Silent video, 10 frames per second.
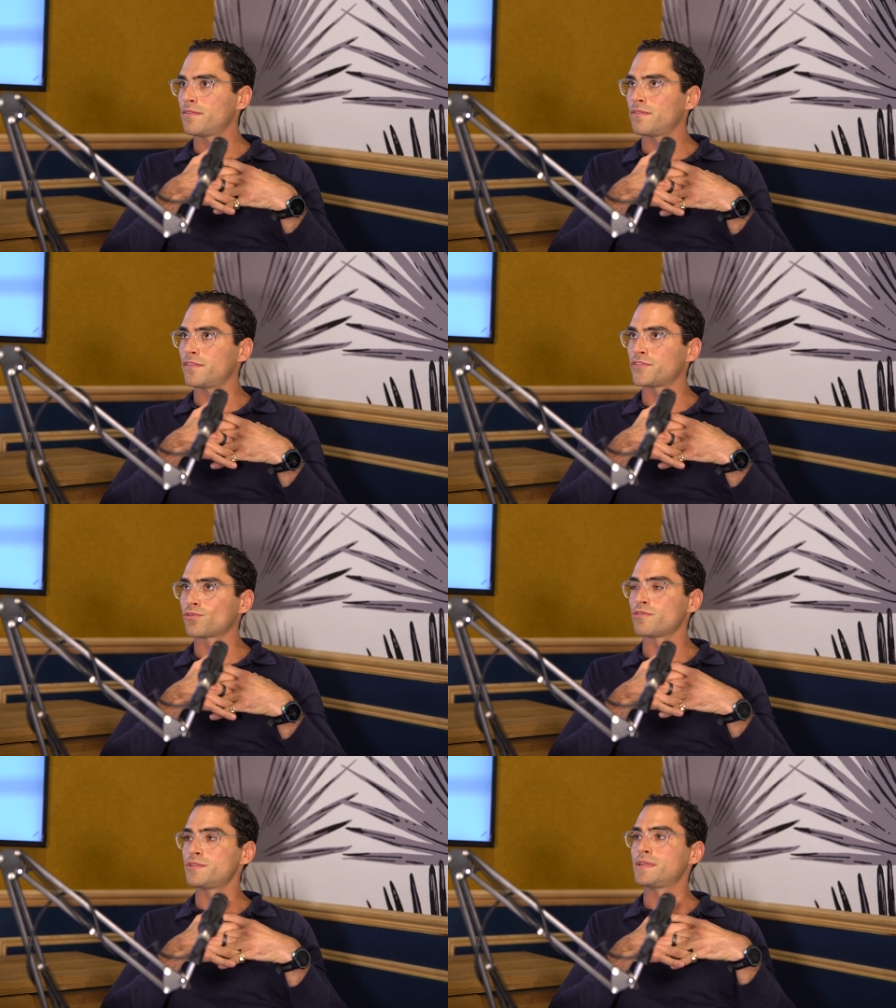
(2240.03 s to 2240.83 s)
the
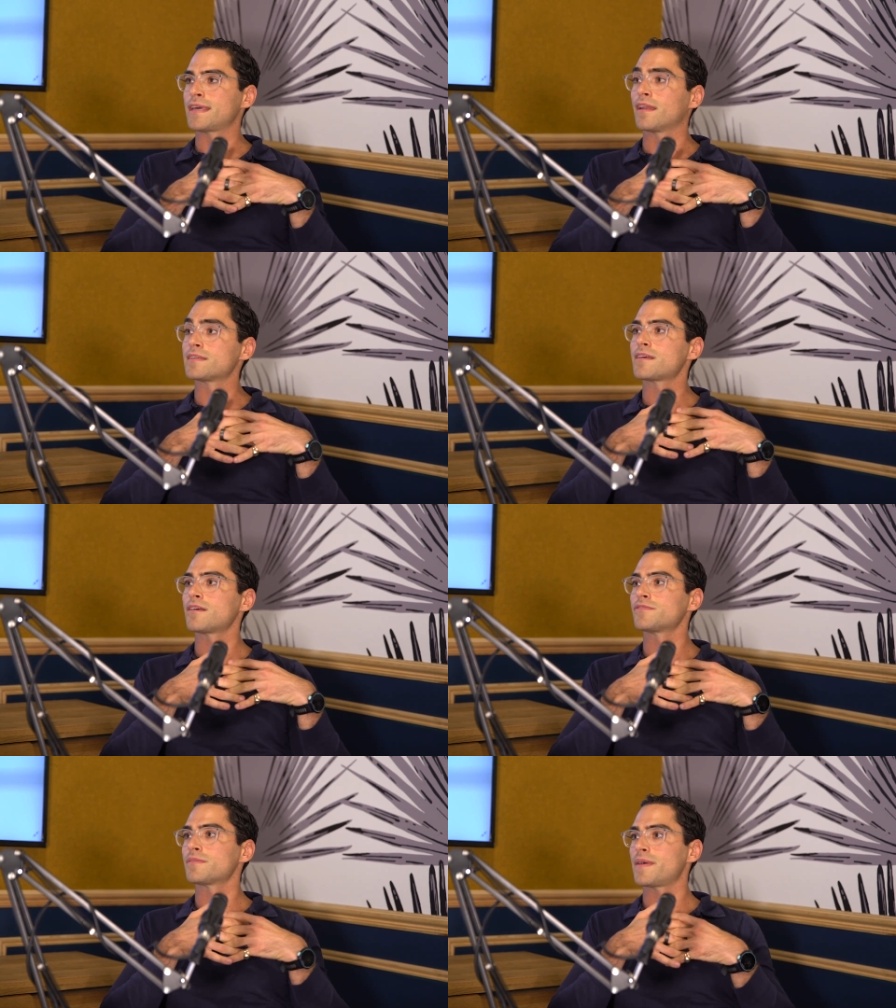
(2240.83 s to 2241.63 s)
stories we tell
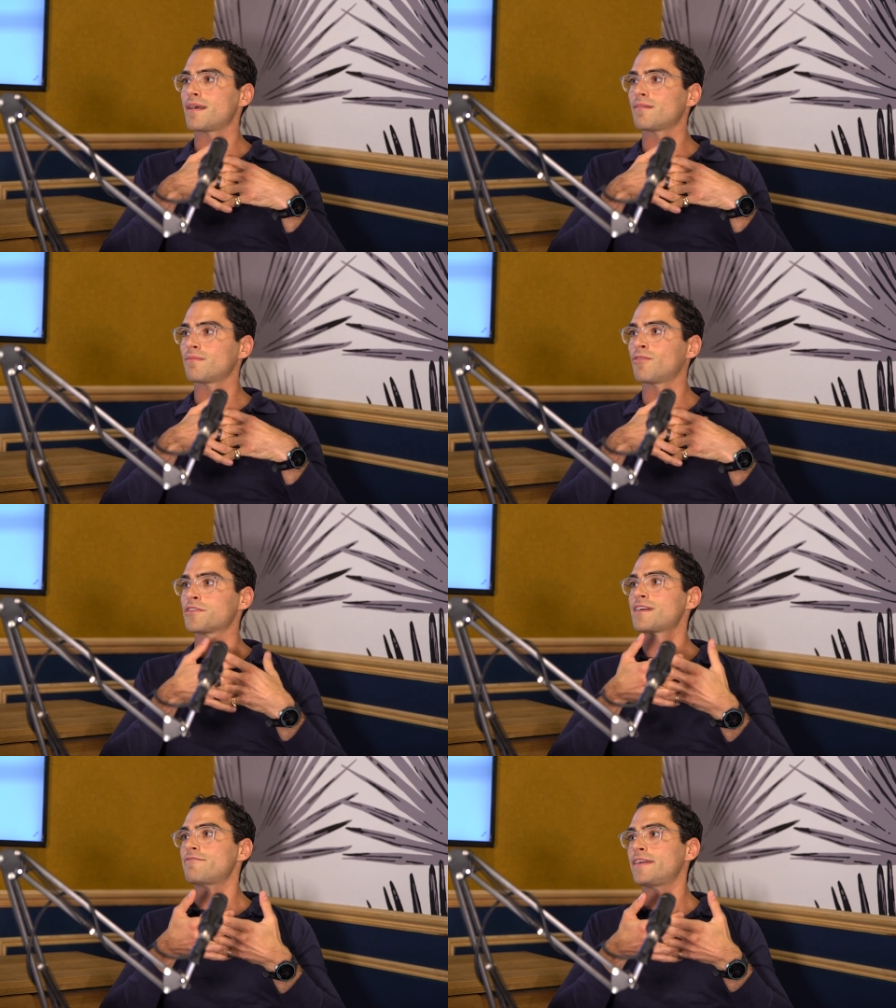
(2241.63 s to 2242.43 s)
ourselves about what does
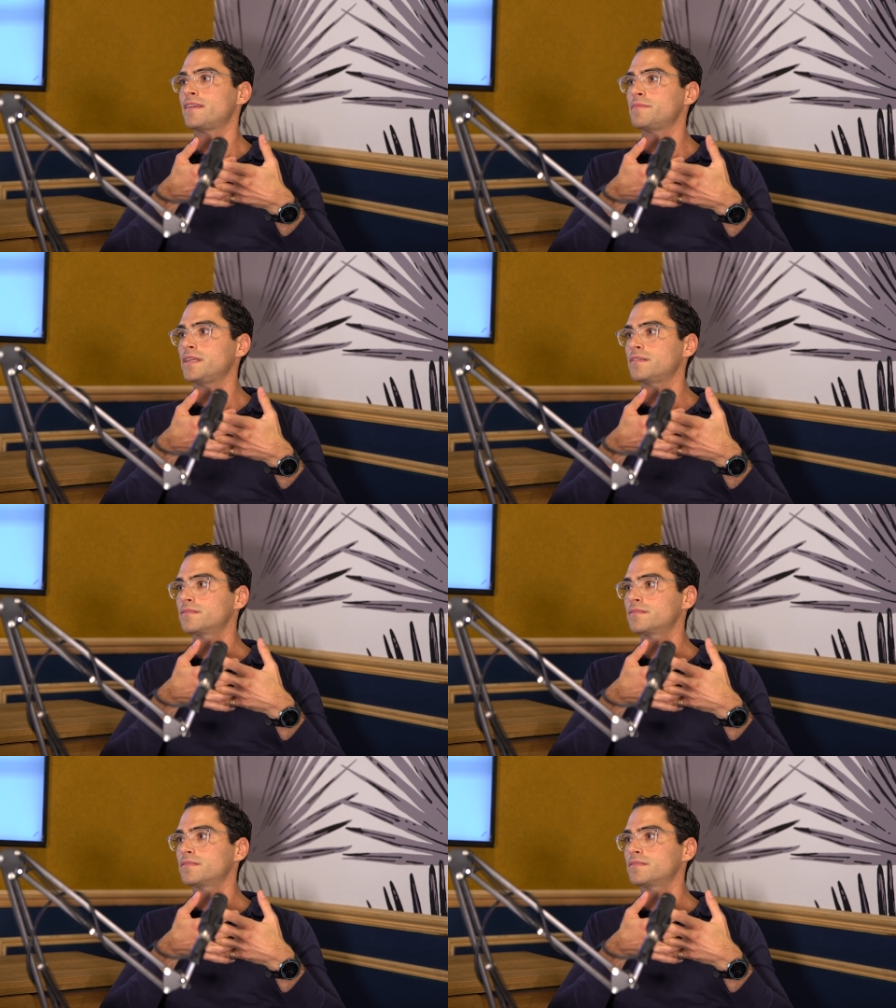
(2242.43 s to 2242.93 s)
that failure mean,